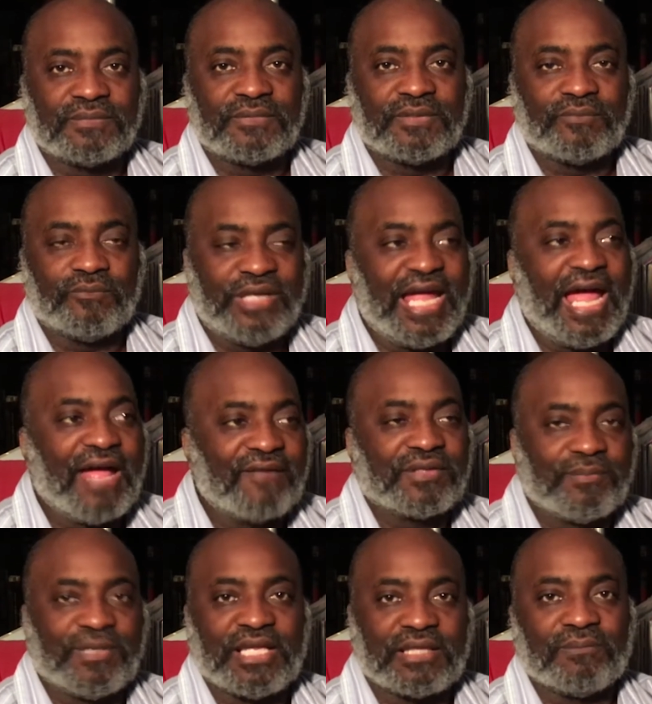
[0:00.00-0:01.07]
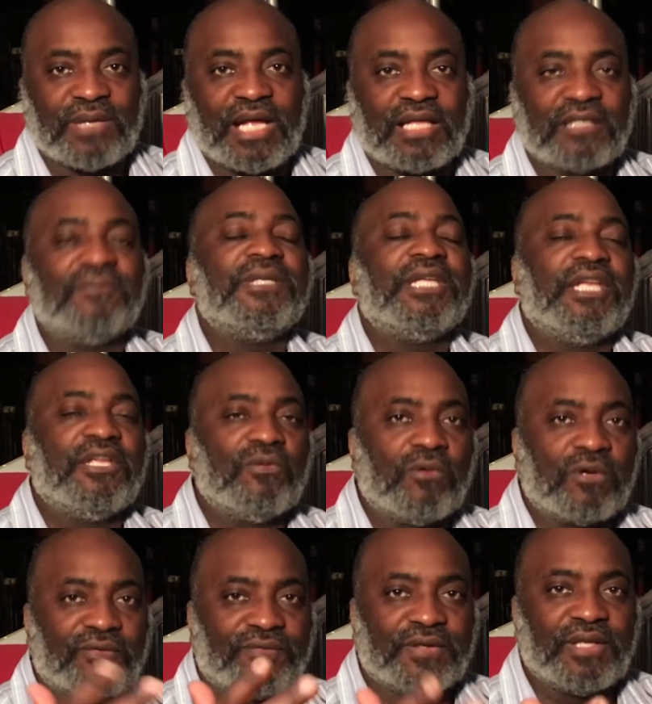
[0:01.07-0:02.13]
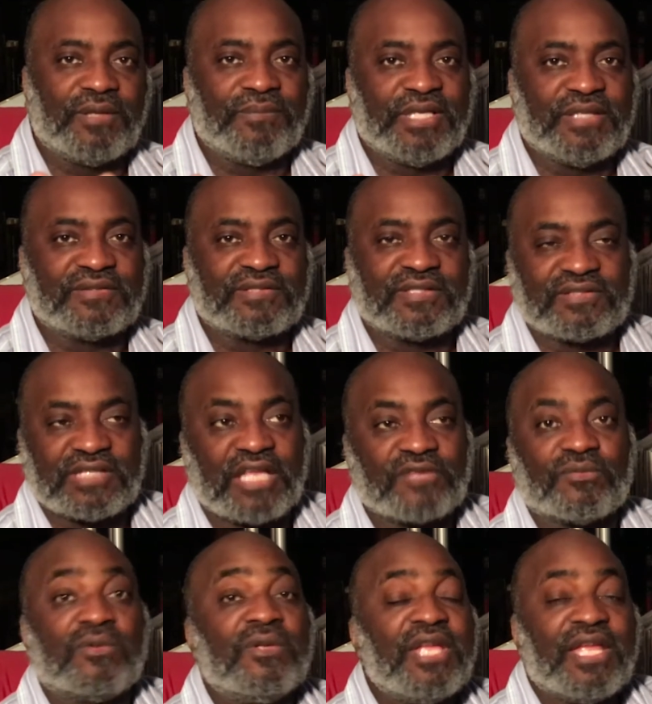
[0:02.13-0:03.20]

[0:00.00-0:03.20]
We have to be at the bottom in order for them to be successful.